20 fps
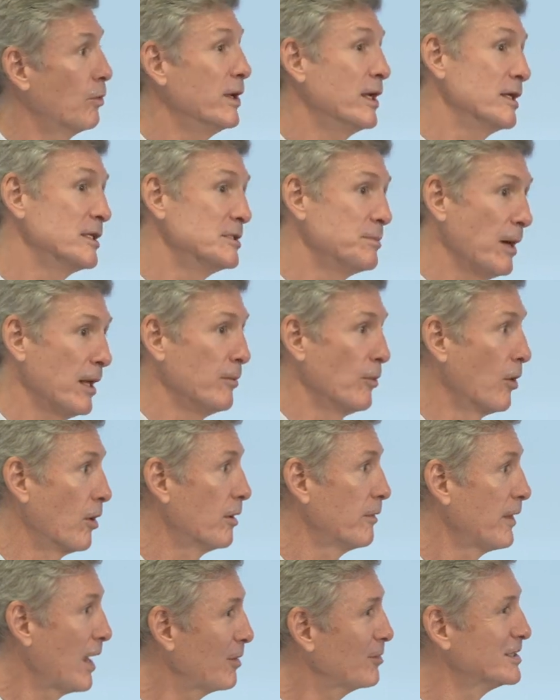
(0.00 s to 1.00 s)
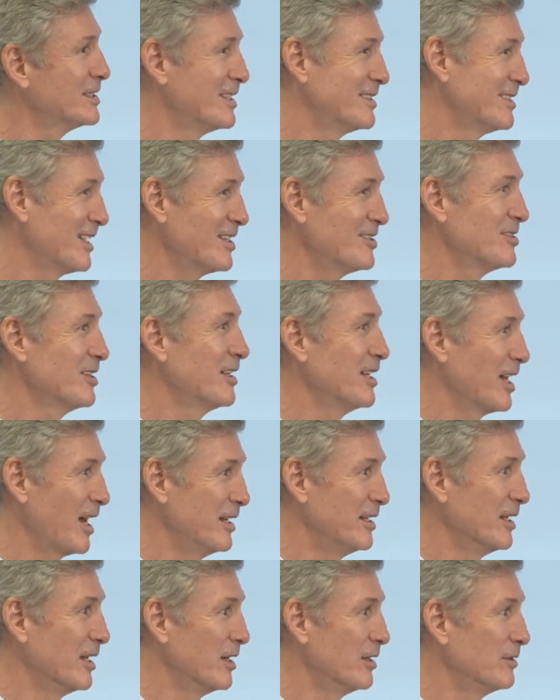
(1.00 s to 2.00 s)
we could spend more. That was essentially the
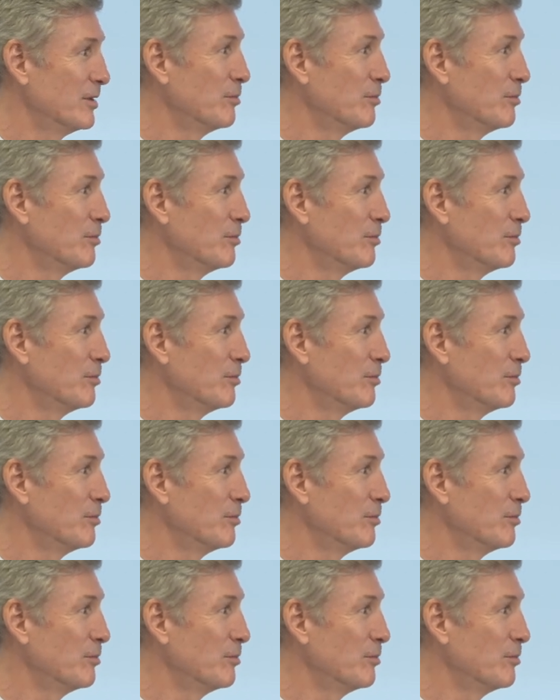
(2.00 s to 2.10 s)
idea.